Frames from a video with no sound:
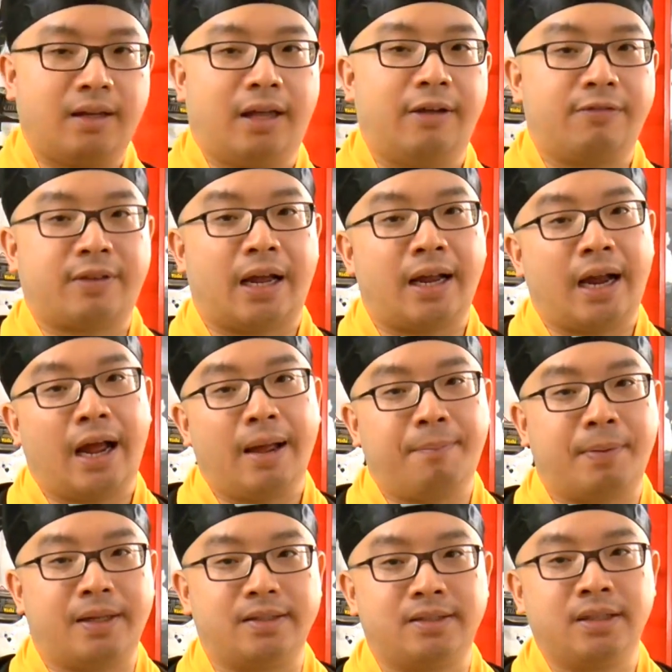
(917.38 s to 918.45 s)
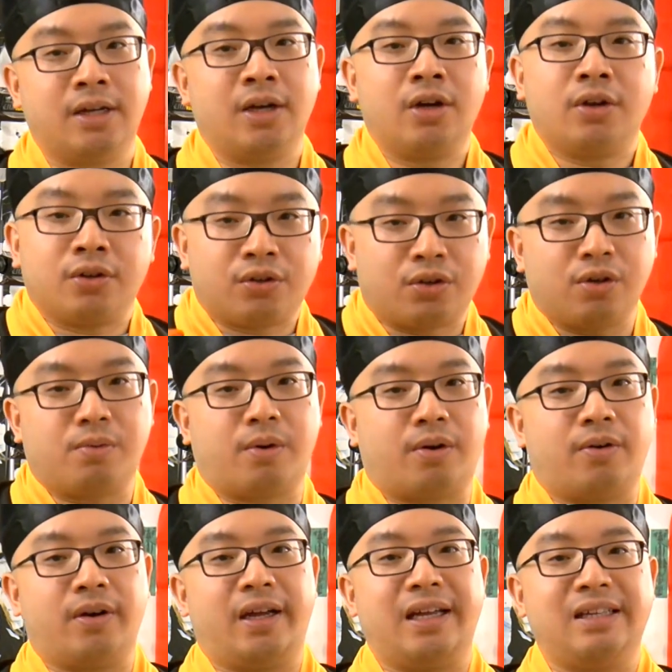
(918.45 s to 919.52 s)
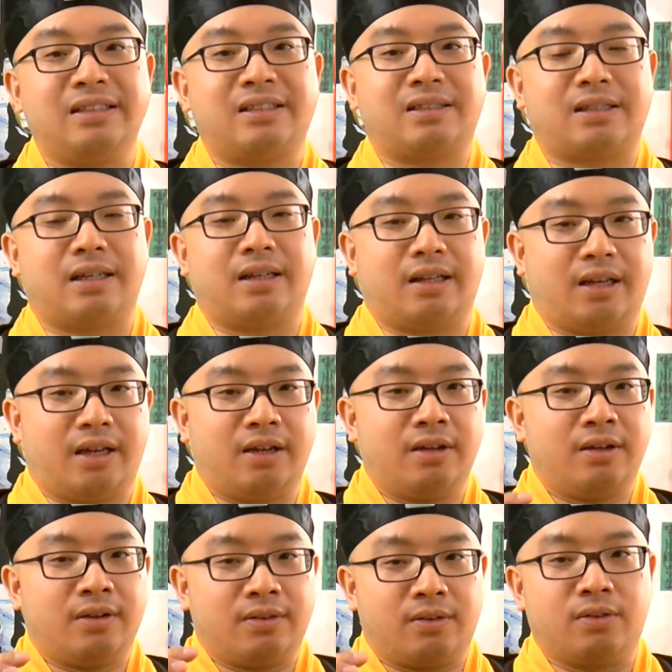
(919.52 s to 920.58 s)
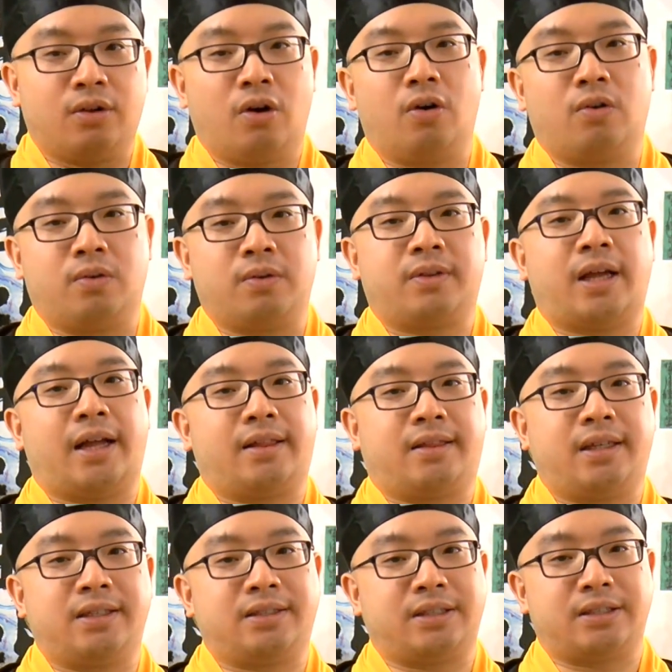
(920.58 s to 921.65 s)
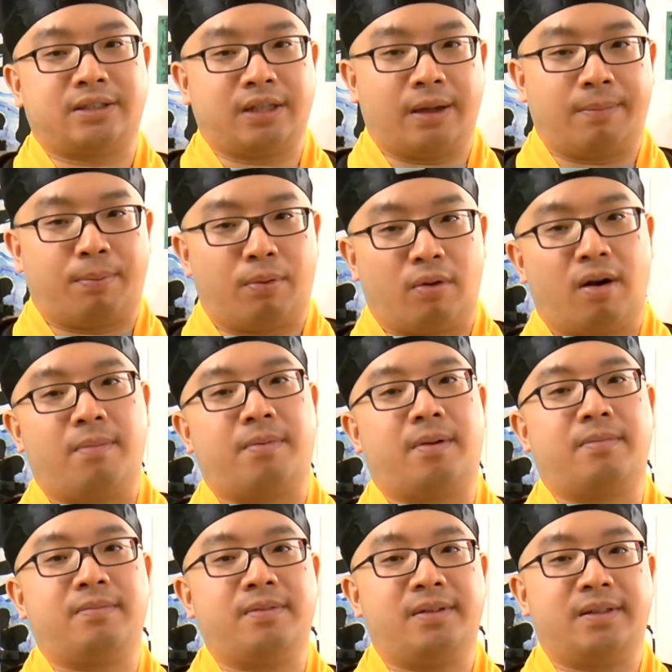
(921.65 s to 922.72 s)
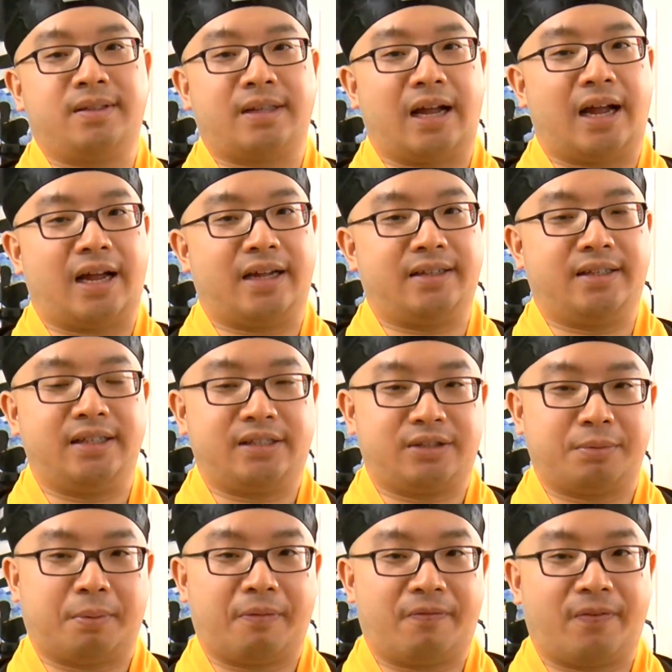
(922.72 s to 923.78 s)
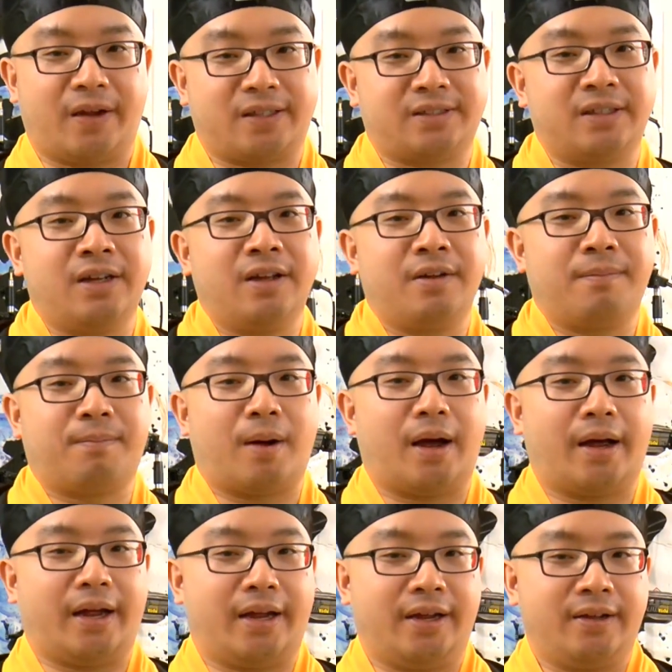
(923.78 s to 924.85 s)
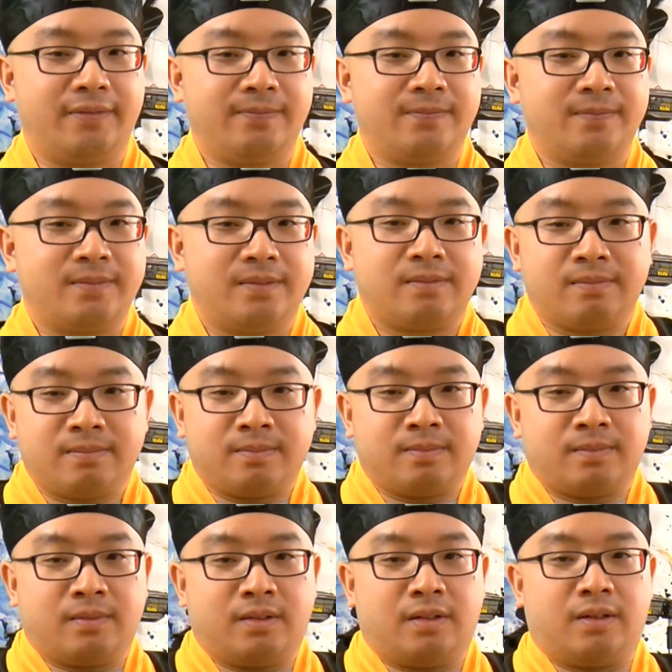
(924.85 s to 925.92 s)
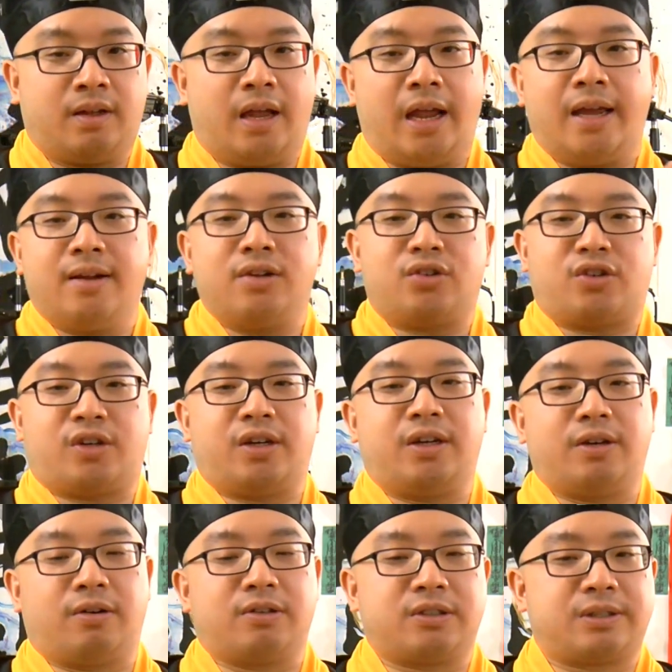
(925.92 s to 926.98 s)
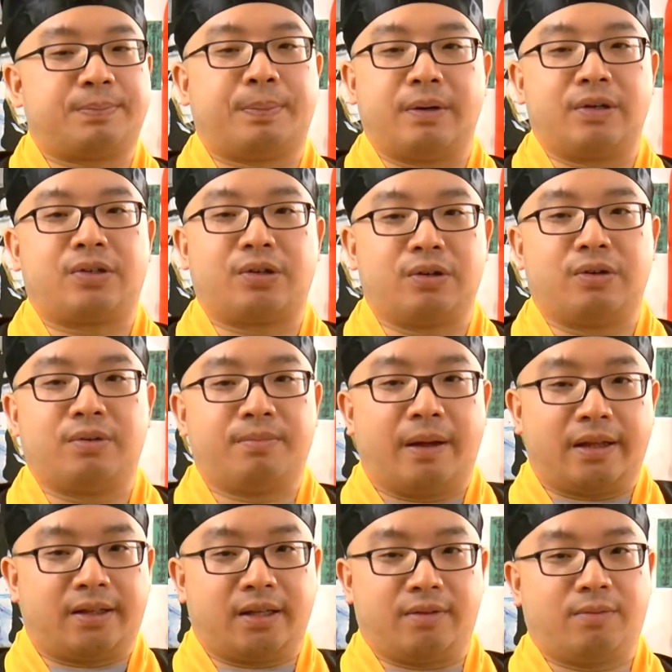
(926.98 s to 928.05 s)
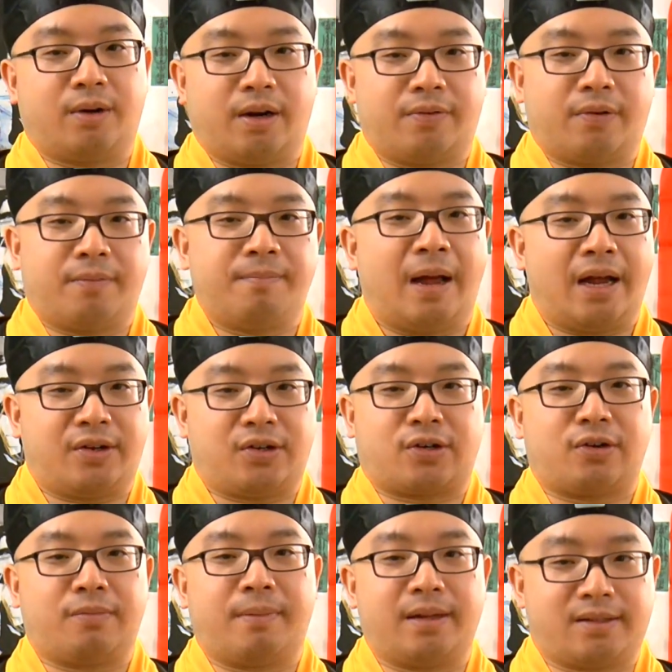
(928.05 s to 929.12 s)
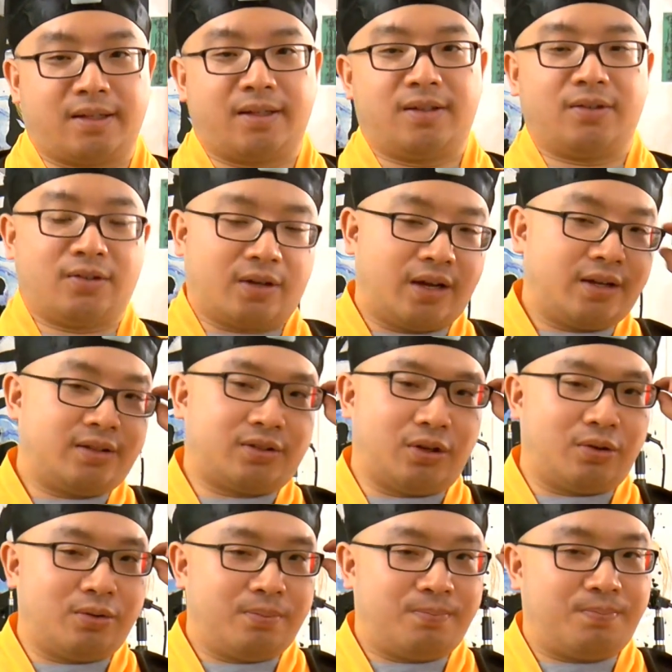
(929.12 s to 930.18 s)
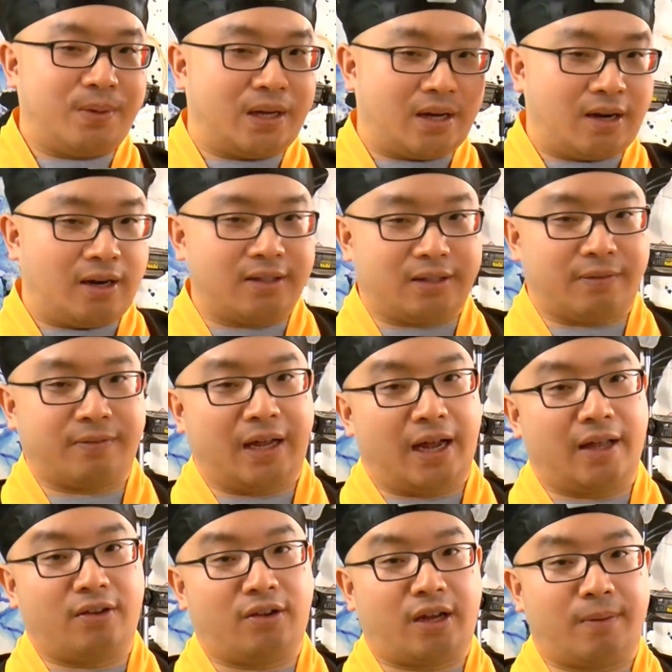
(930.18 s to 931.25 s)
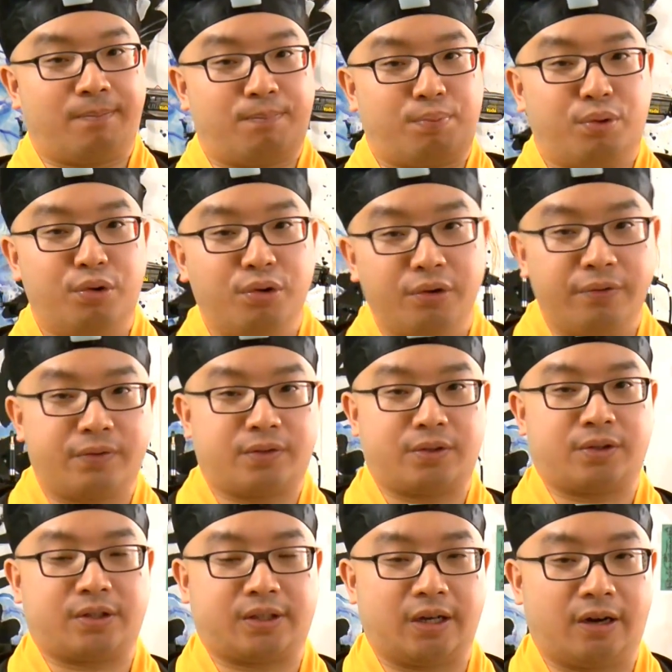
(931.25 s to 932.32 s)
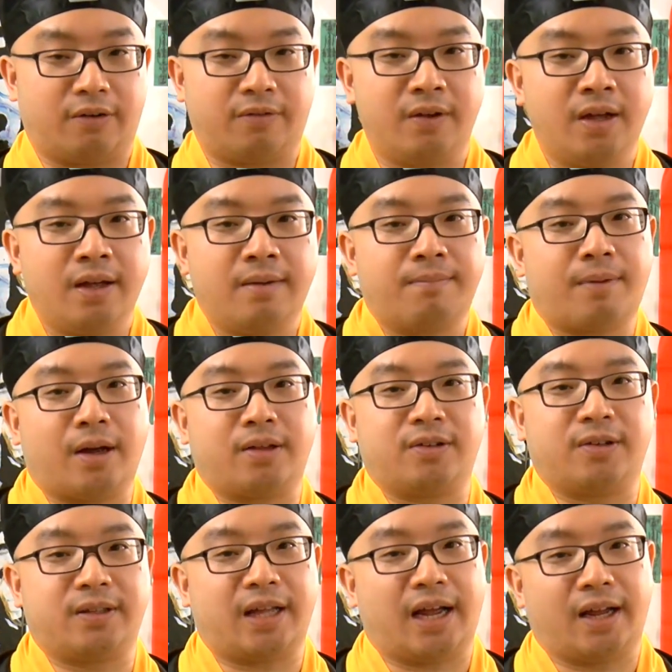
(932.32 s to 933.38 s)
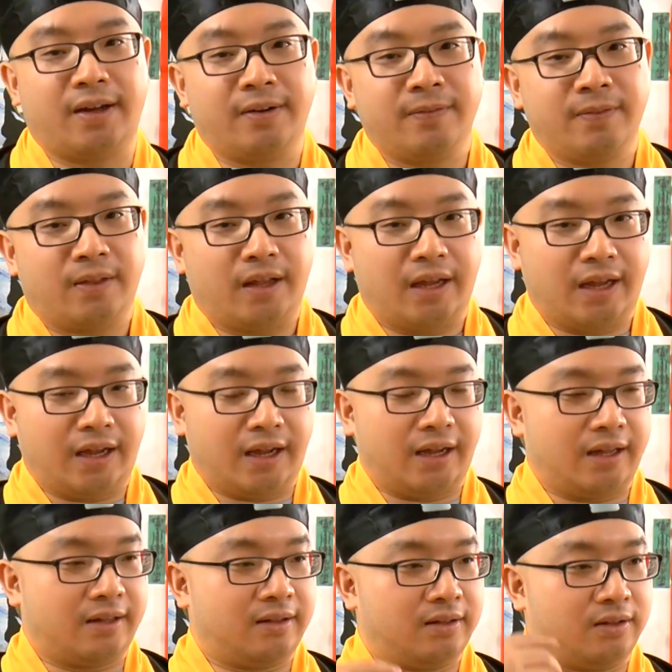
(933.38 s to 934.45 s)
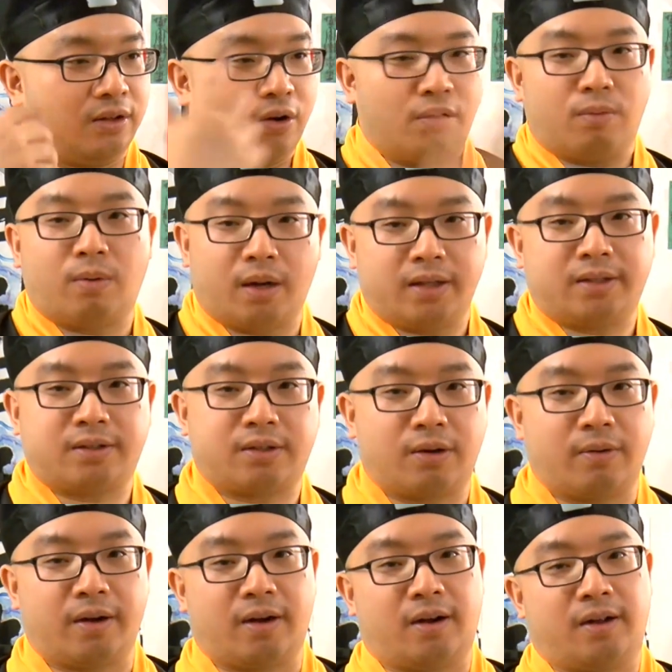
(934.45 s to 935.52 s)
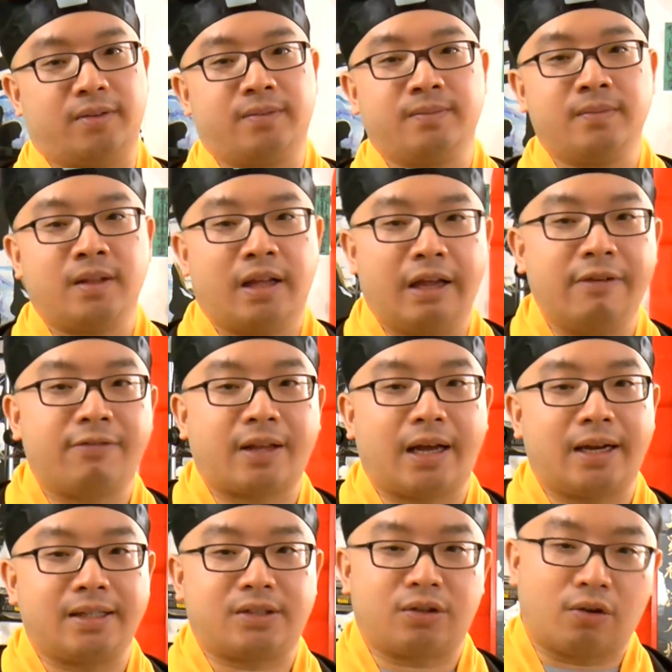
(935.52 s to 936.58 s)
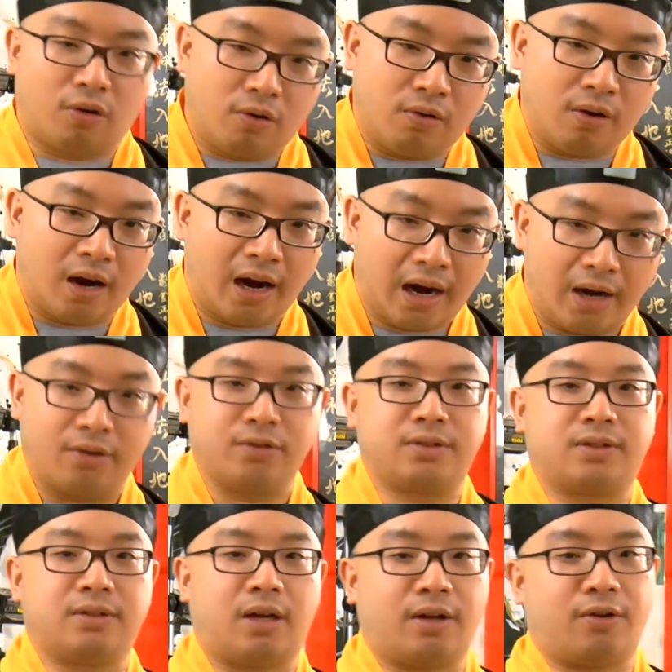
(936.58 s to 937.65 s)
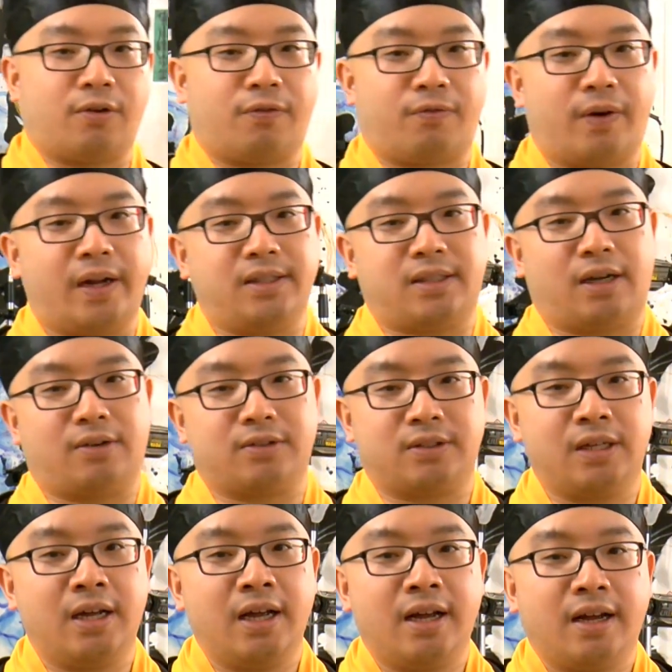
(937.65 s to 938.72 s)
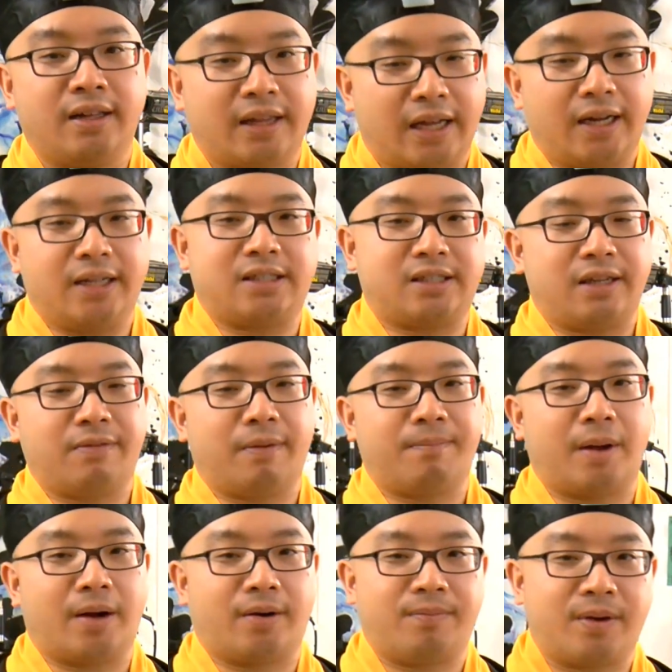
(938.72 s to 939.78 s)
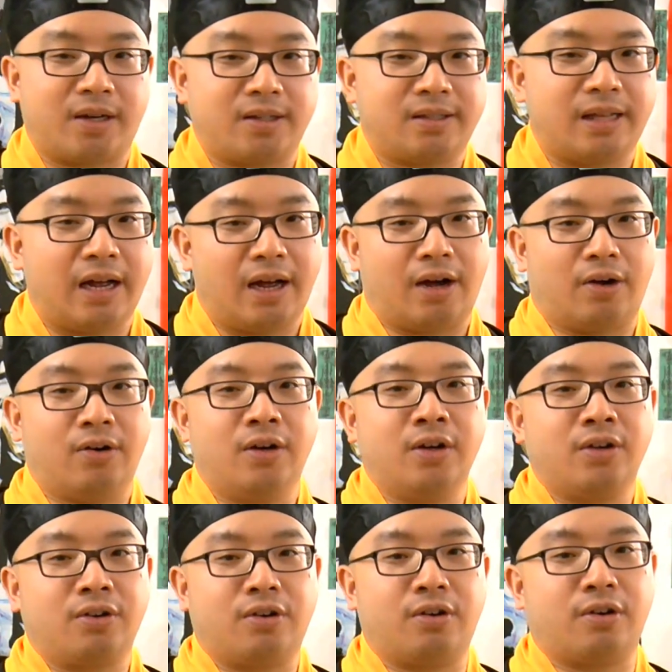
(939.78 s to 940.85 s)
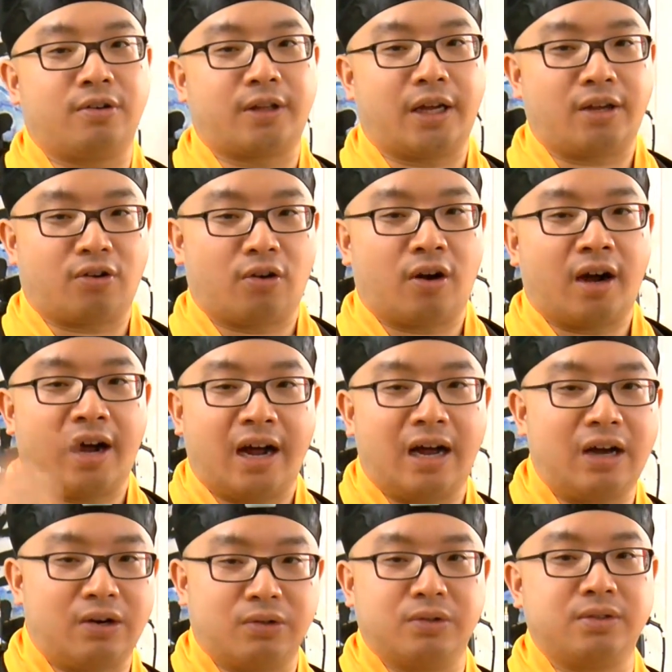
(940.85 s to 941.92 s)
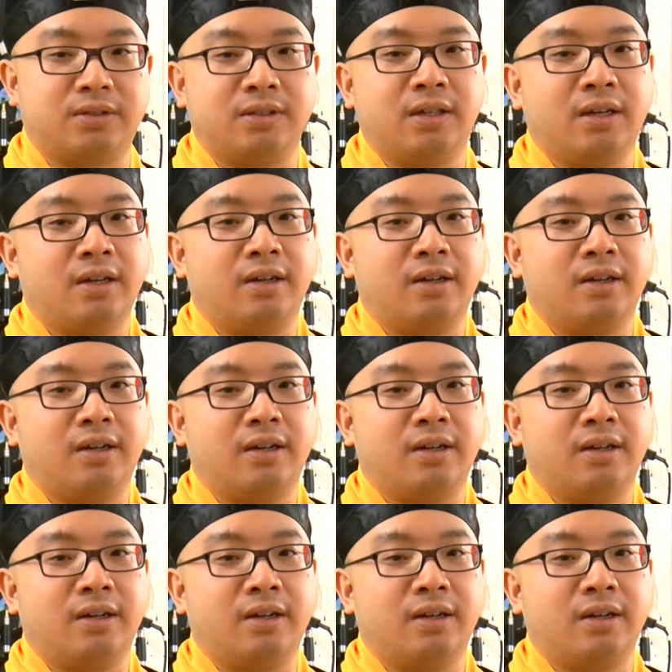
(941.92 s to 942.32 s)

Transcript: If that happens, you will instantly know that this is a problem that needs to be fixed by energy or spiritual method, whatever, magical method. Okay, so because of that, you can prove to yourself by doing that and know what's going on. If that is your own house, not your friend's house, then it's even better, because now you know that your house